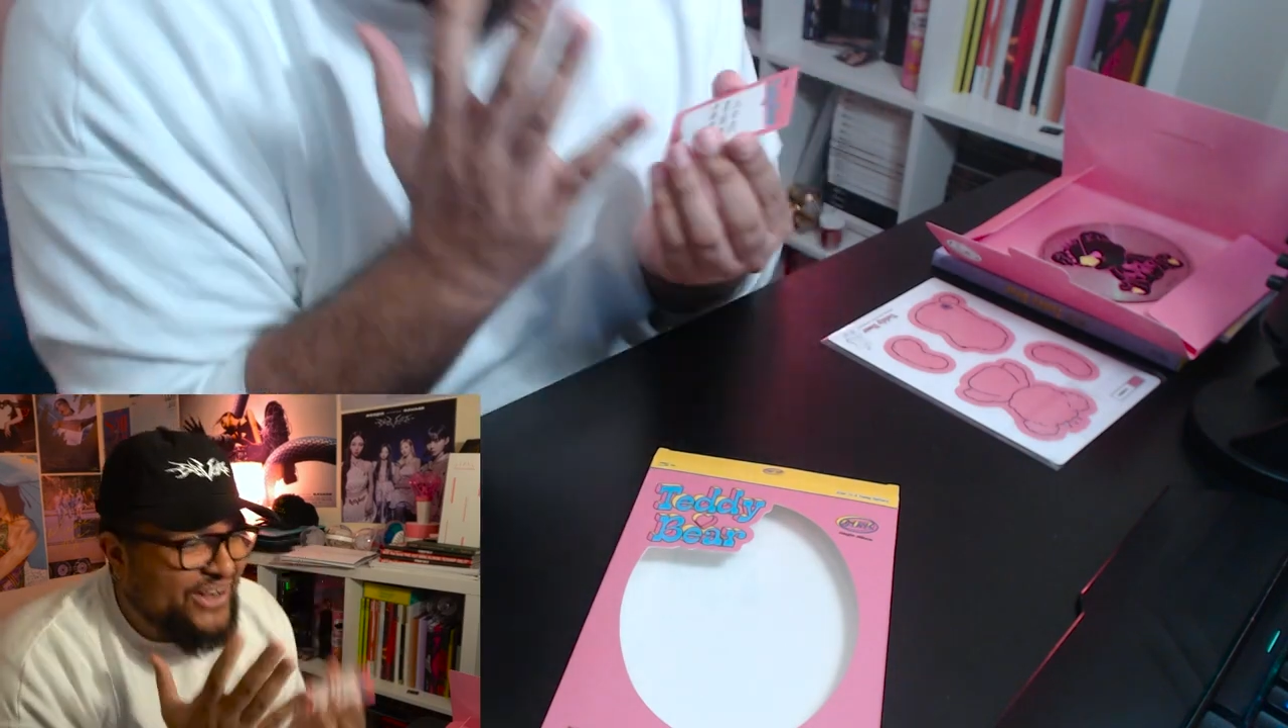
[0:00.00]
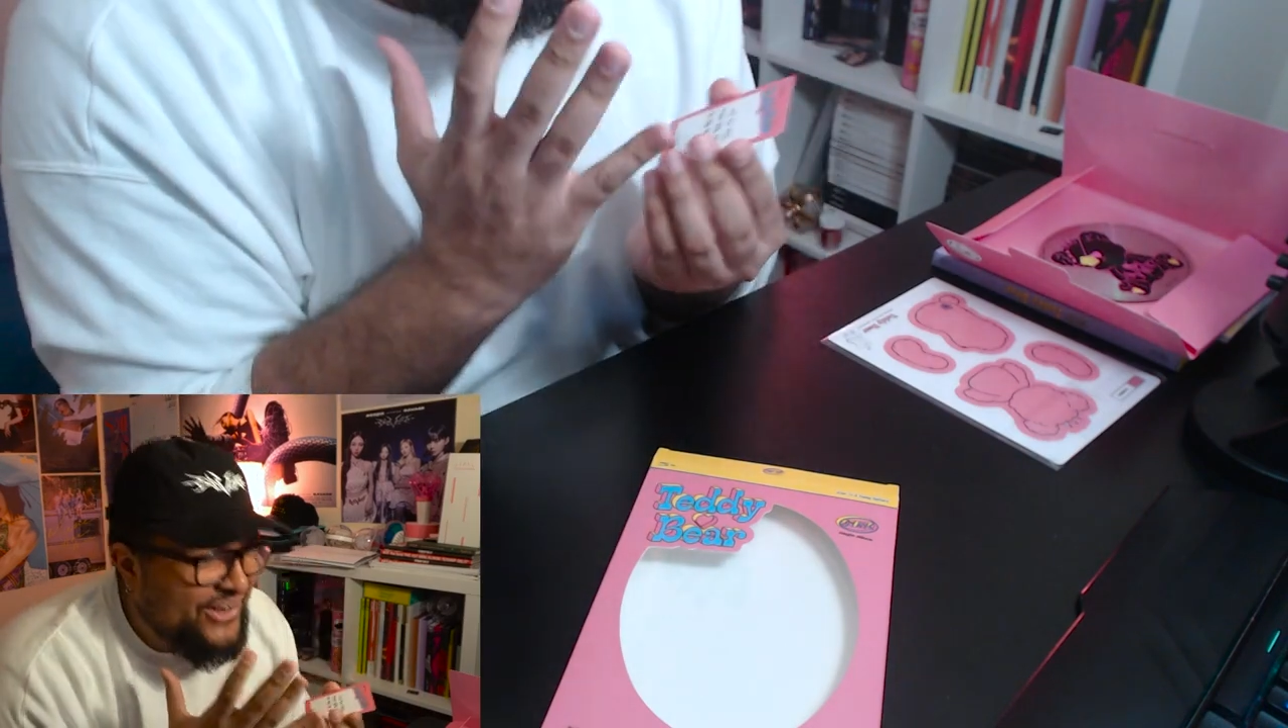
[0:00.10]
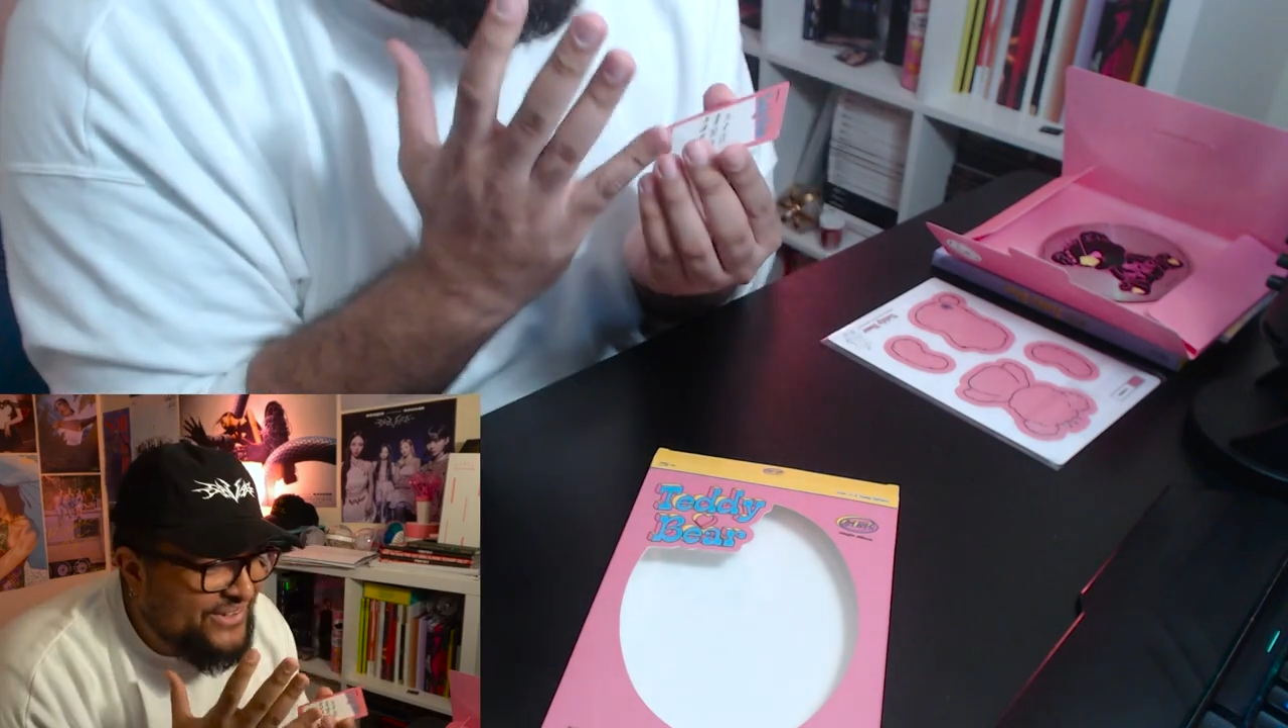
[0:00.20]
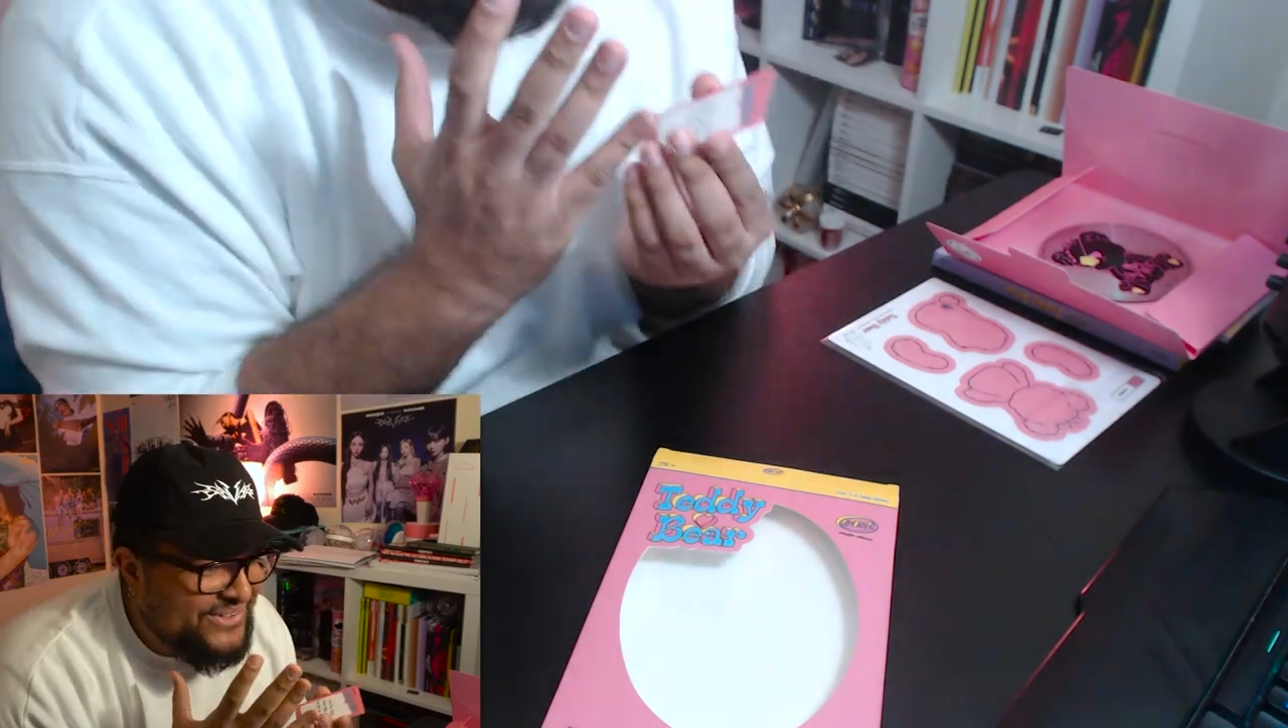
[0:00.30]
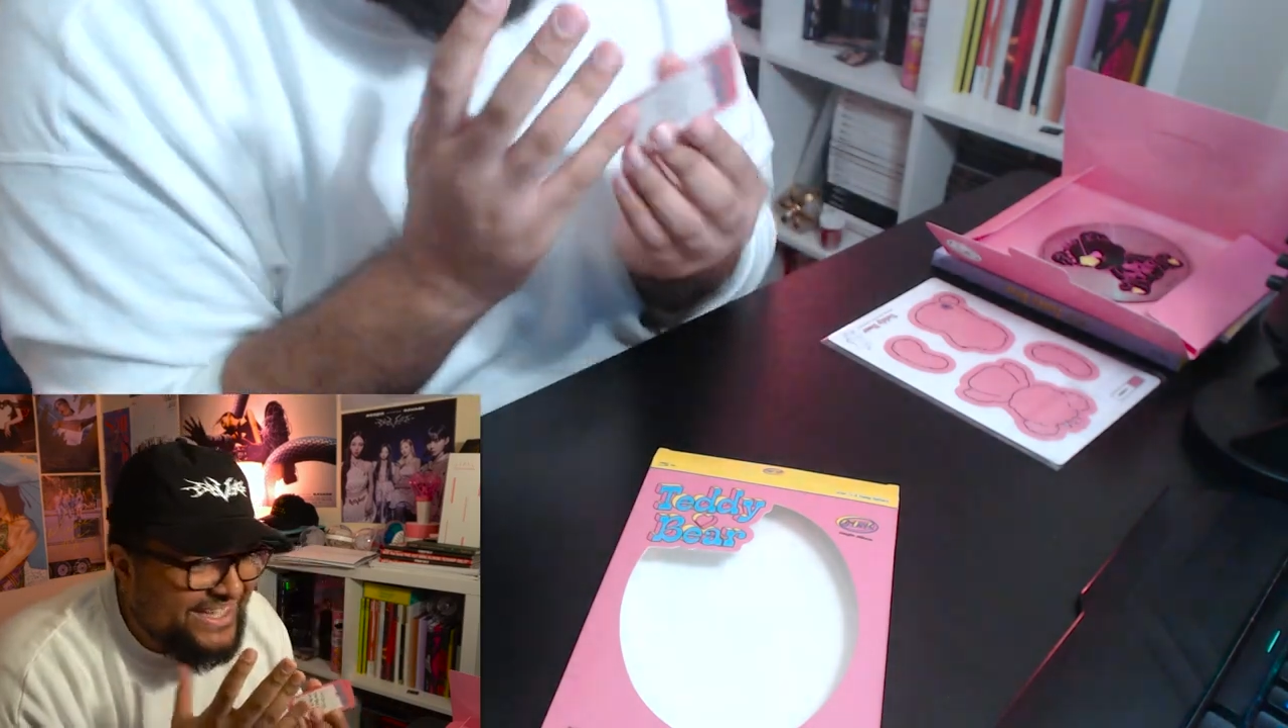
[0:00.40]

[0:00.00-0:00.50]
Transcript: Oh,